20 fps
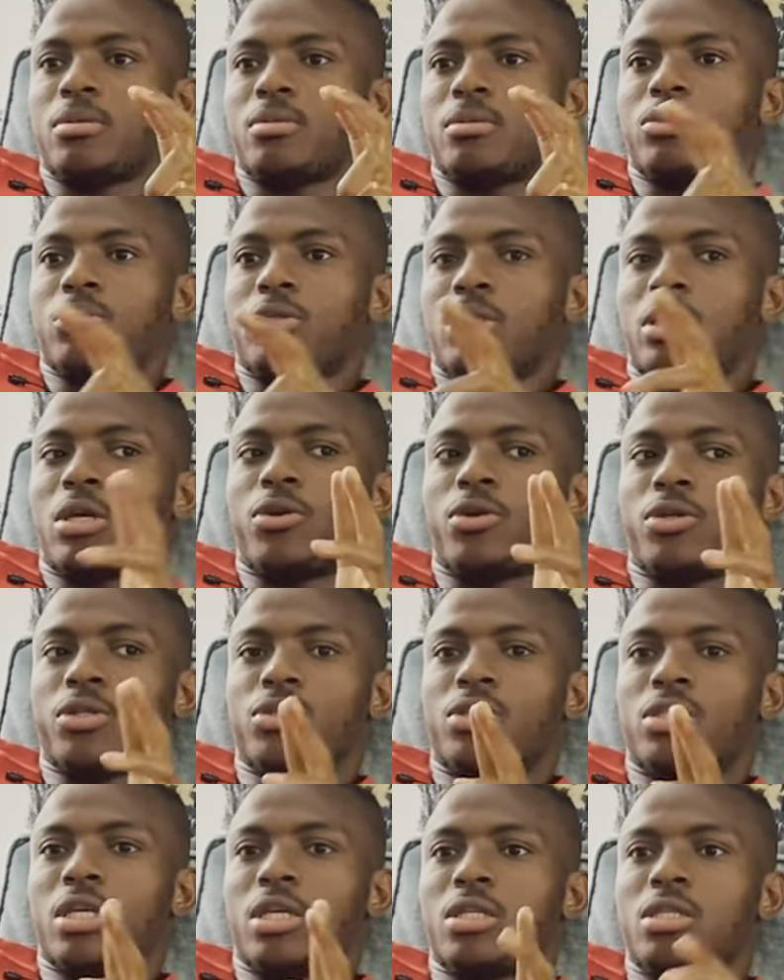sorry to
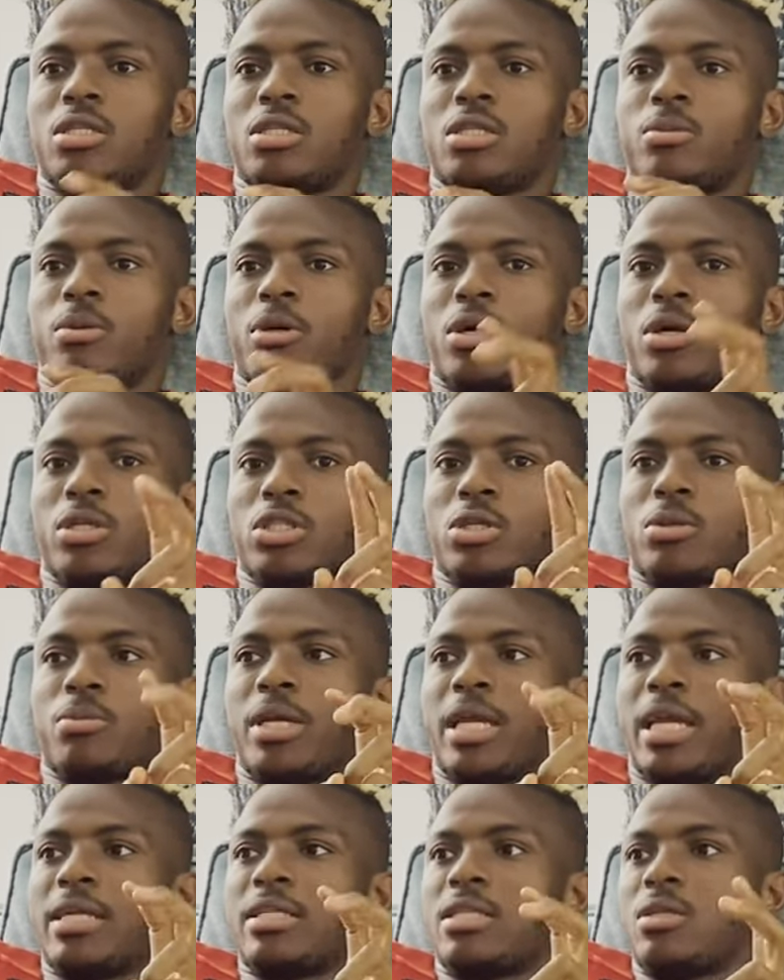say this, but some
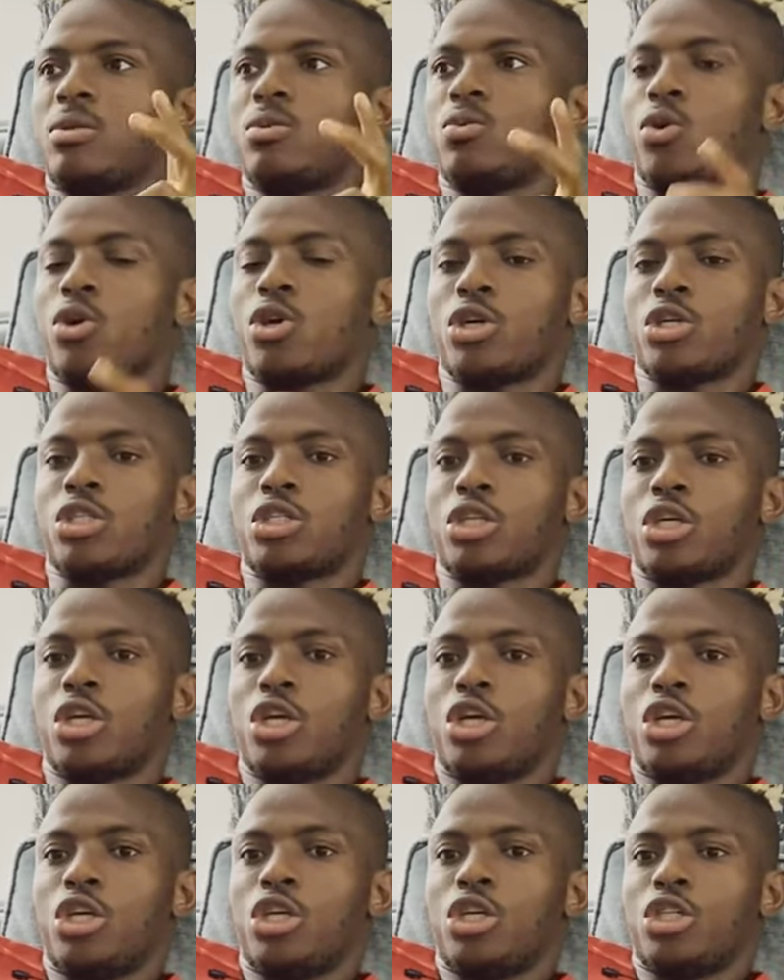hating words,
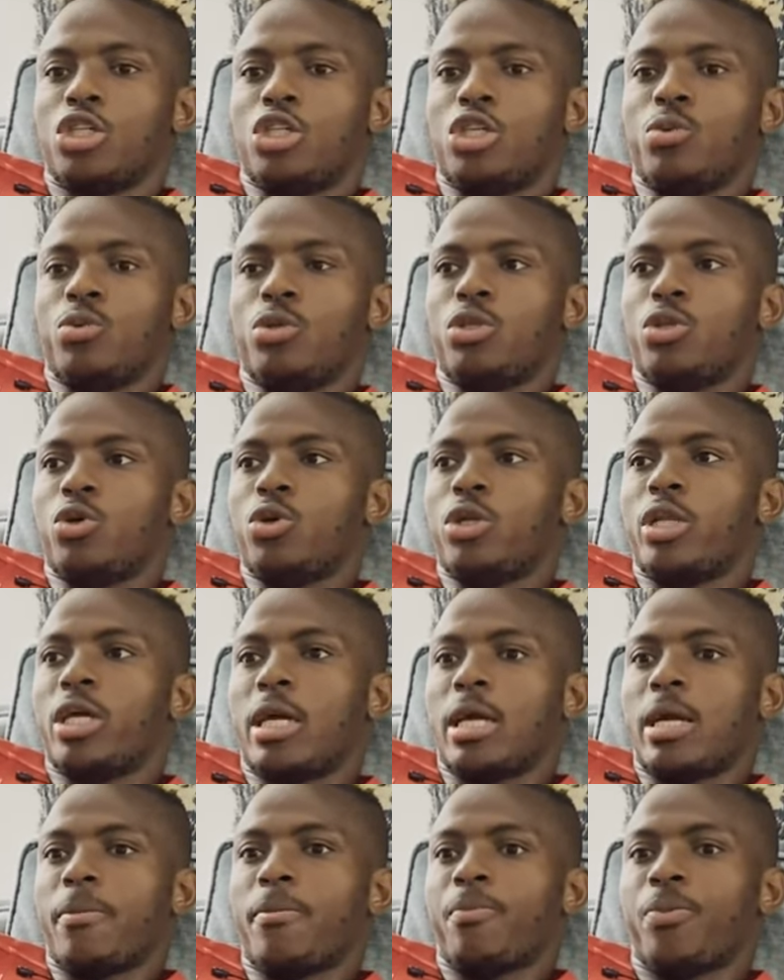you would know
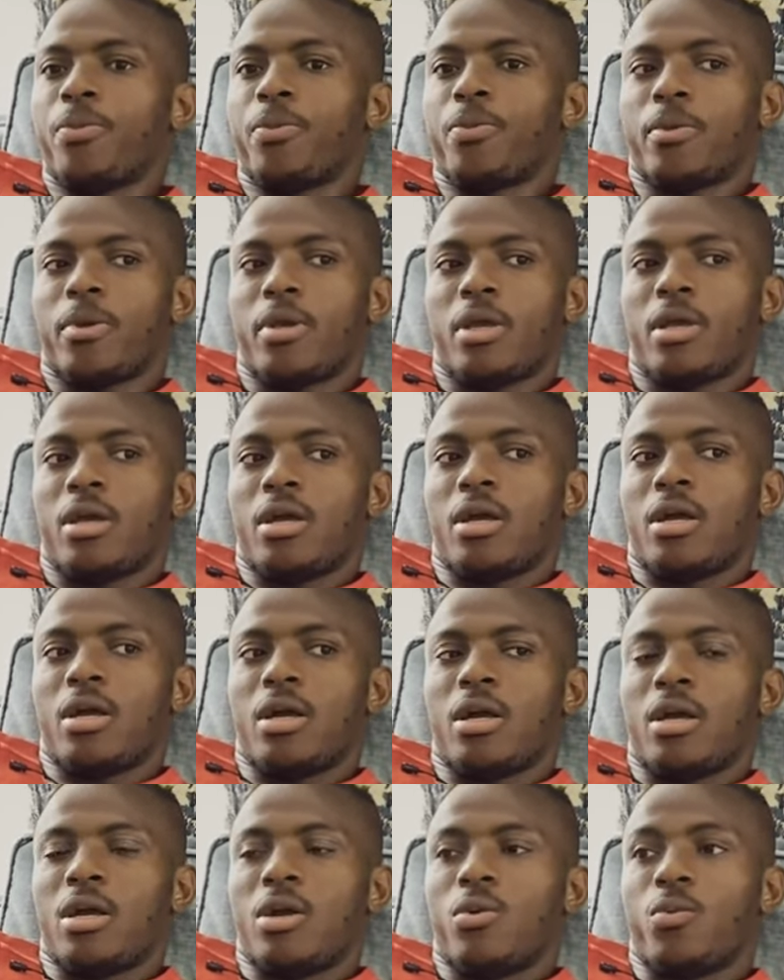that
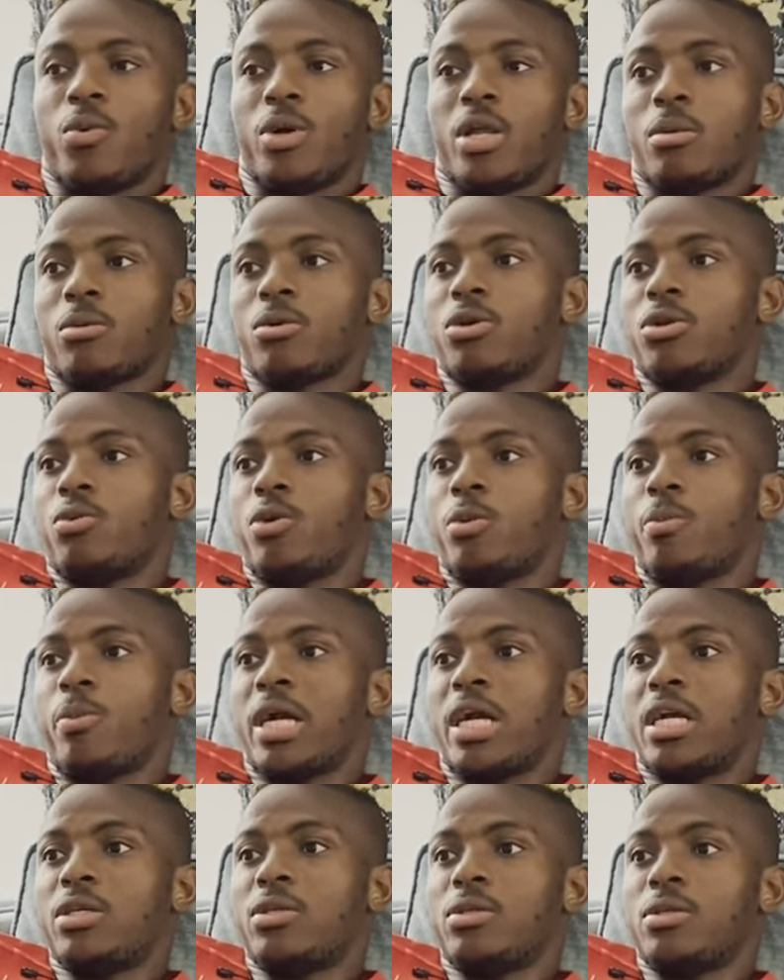when I'm going to
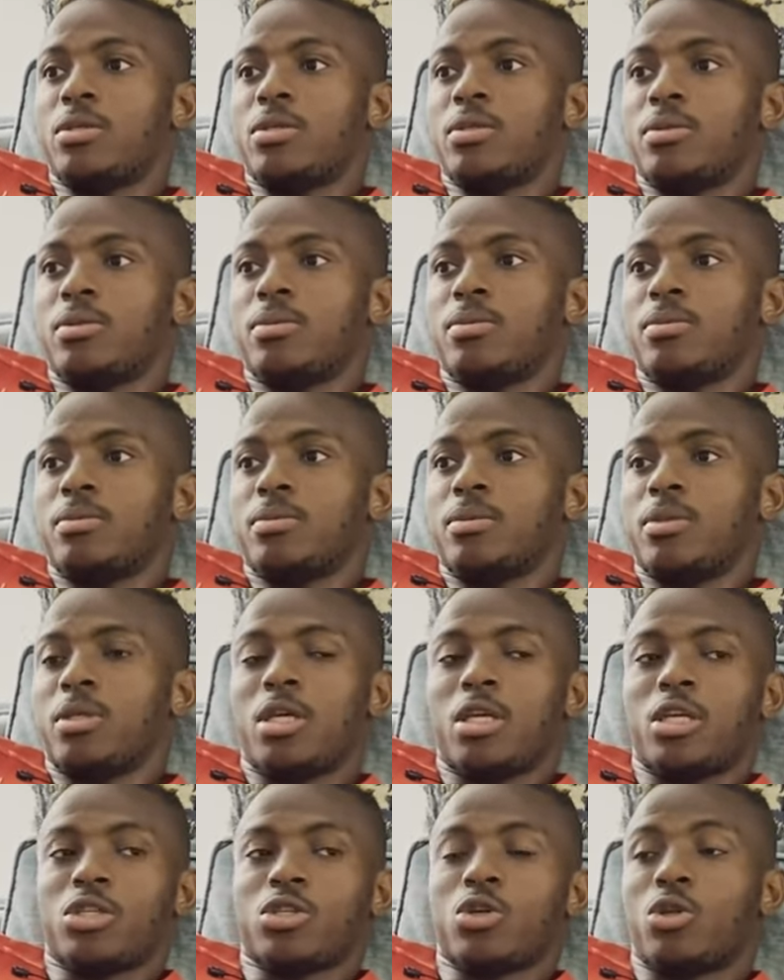reply you,
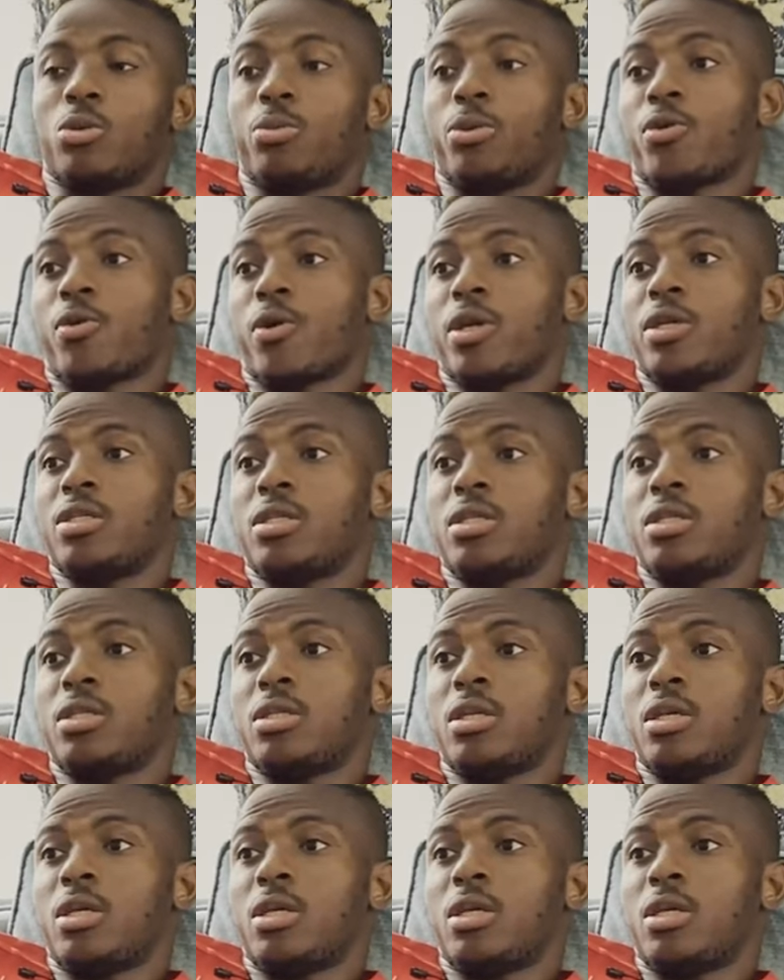it's going to be crazy.